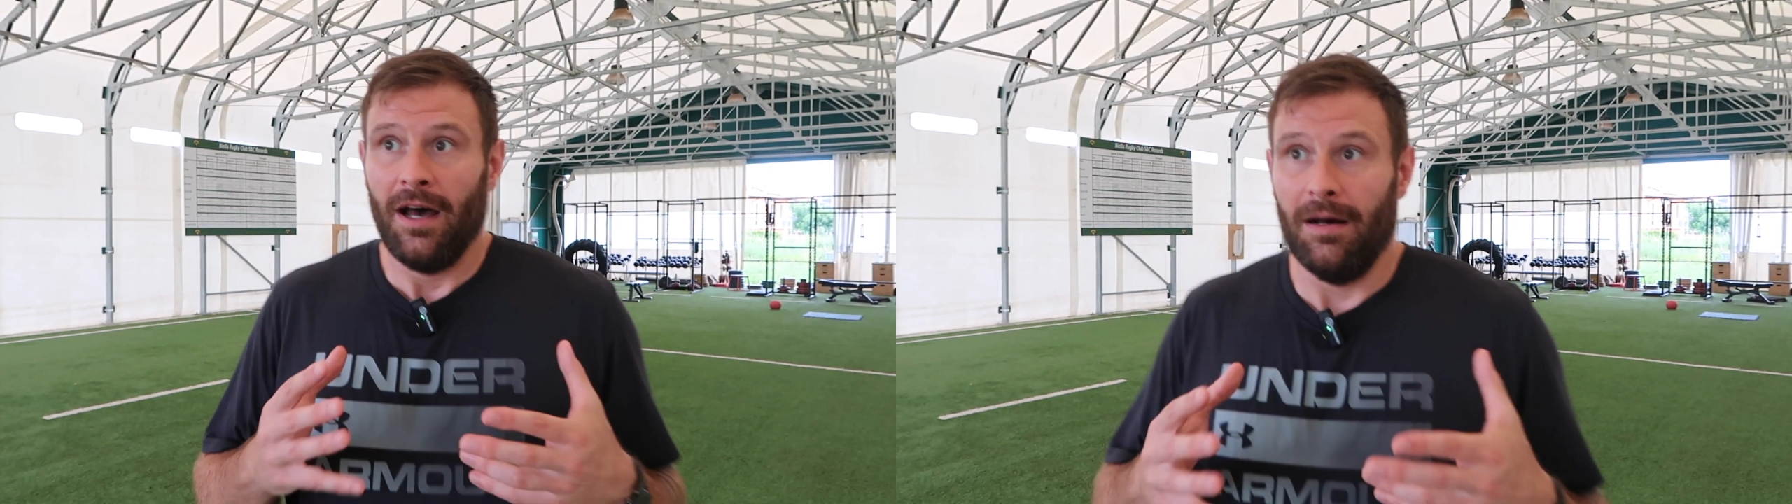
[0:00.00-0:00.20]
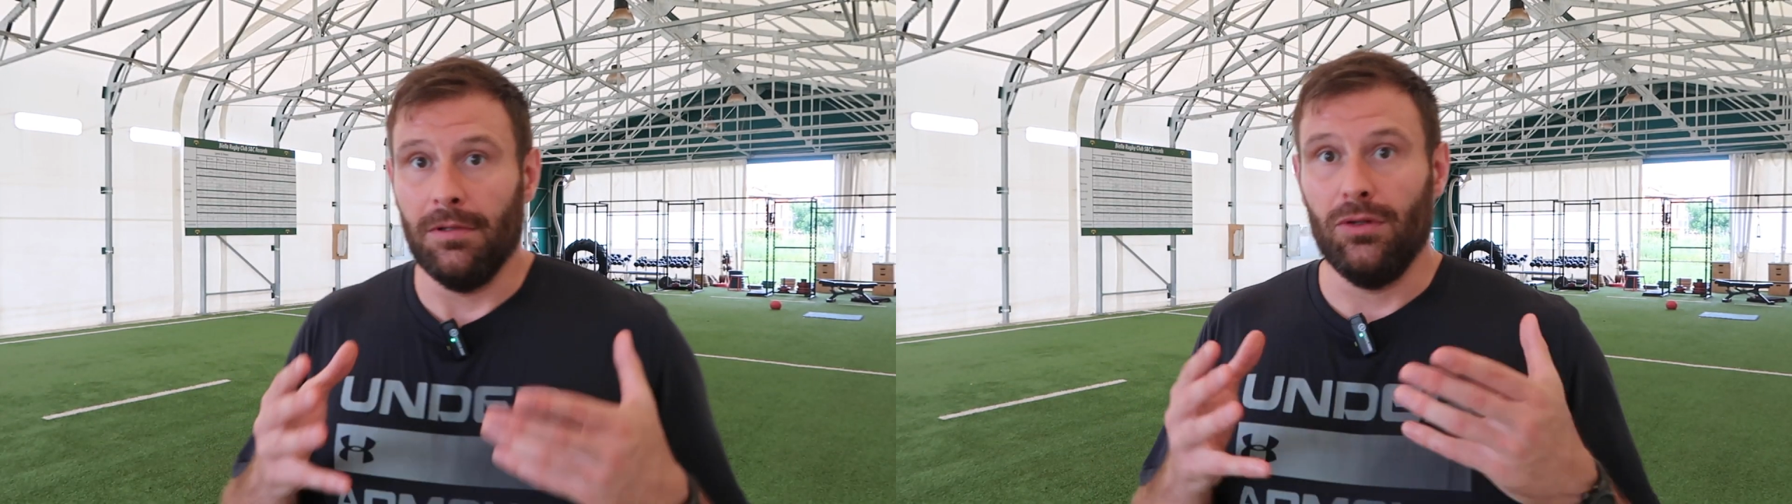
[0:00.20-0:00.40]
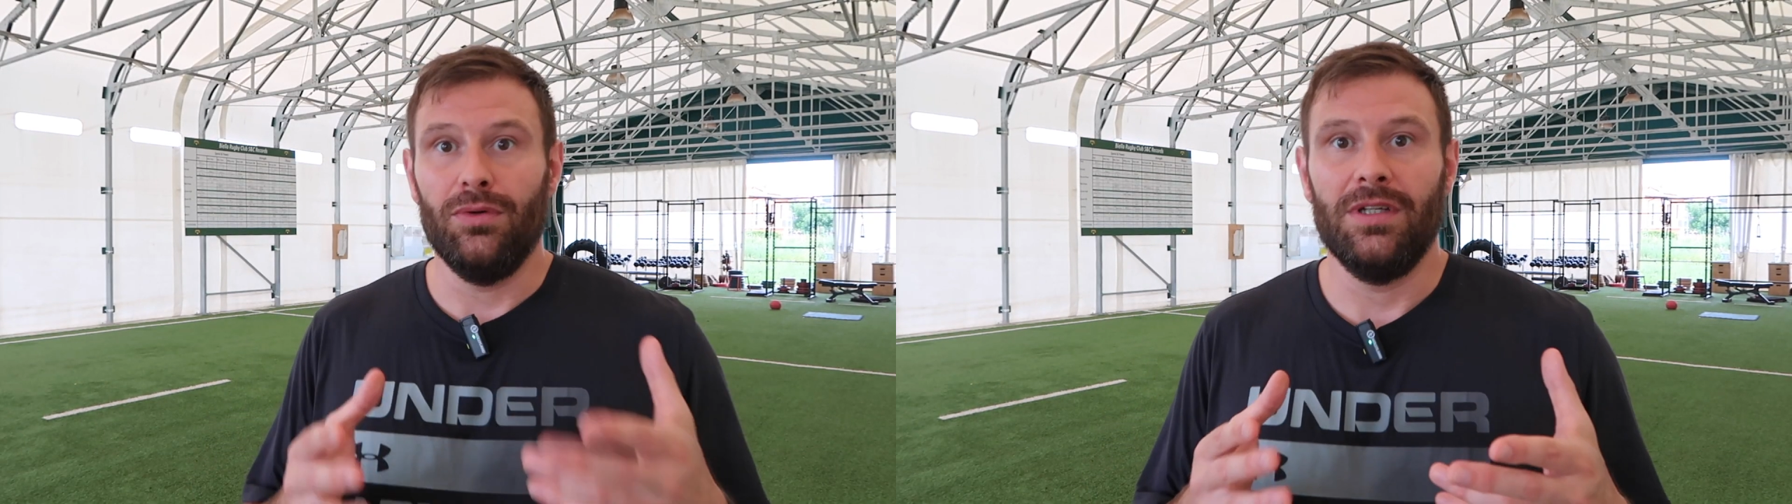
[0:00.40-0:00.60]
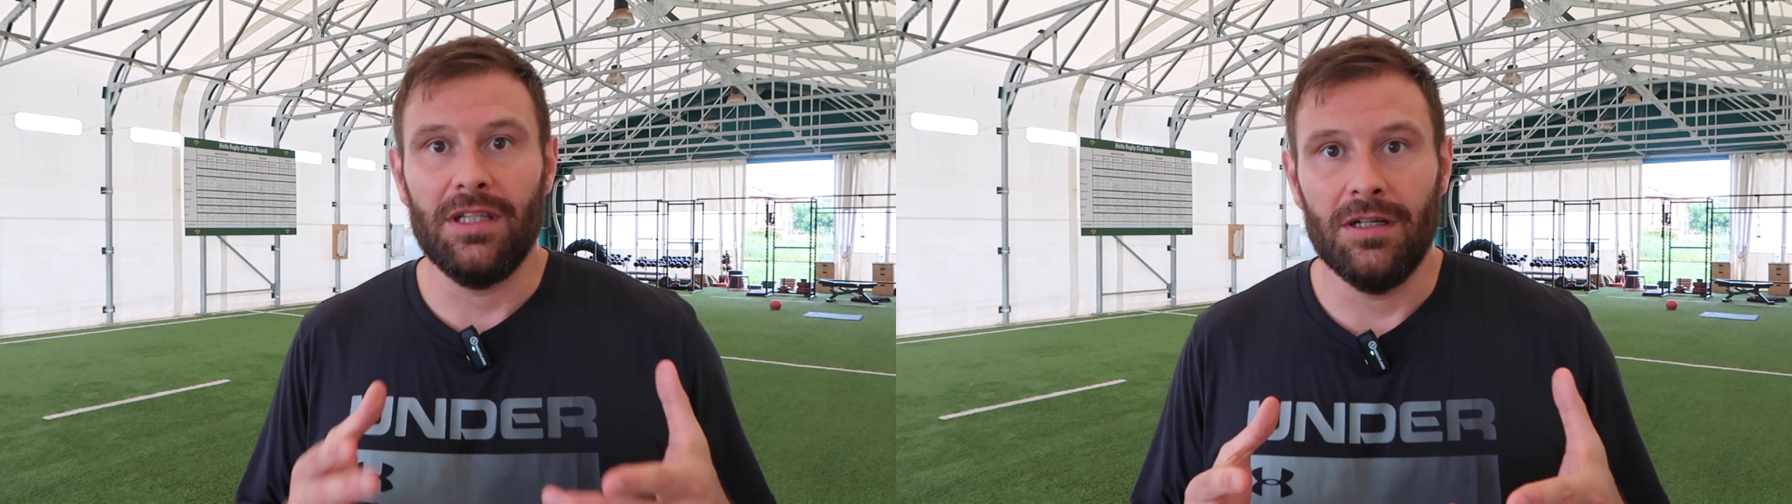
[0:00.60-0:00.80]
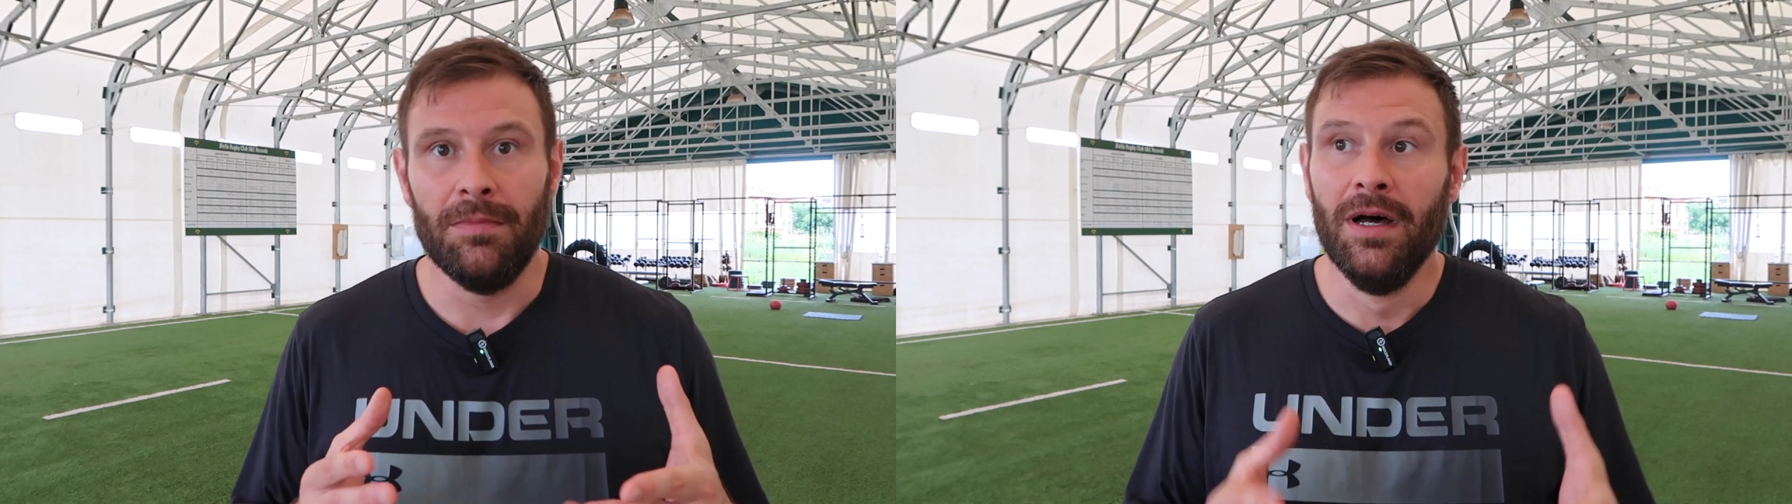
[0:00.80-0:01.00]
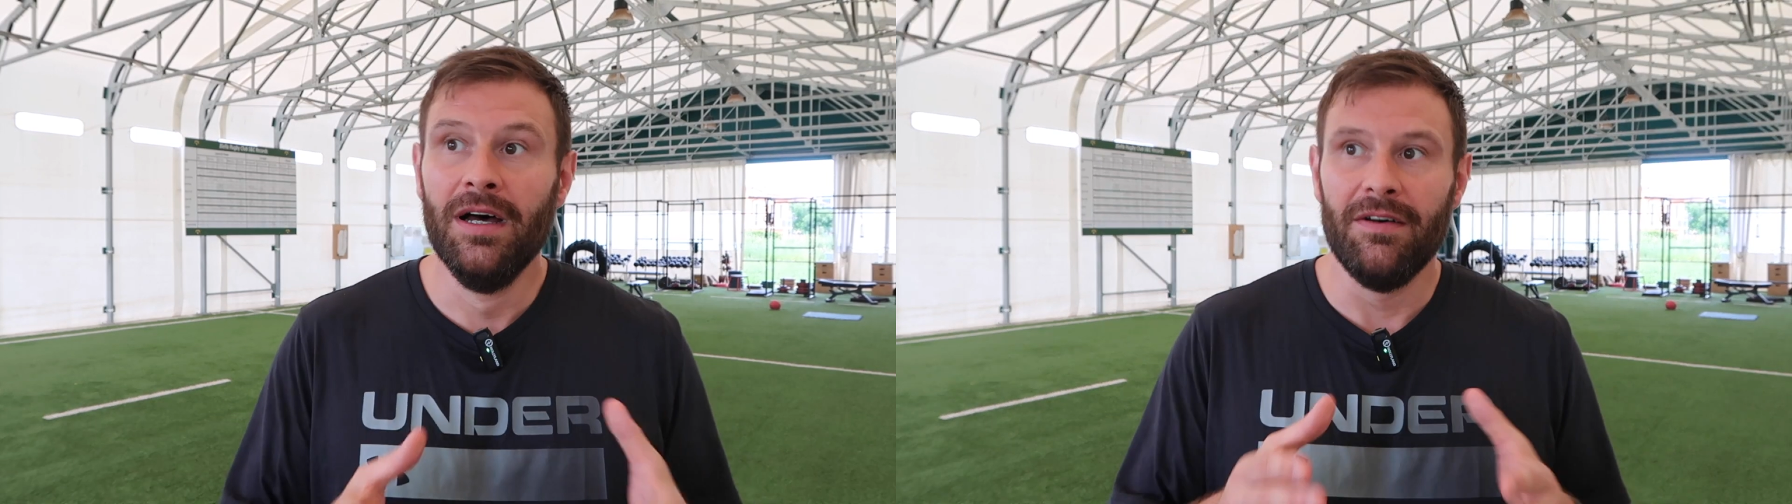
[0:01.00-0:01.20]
I'm loading them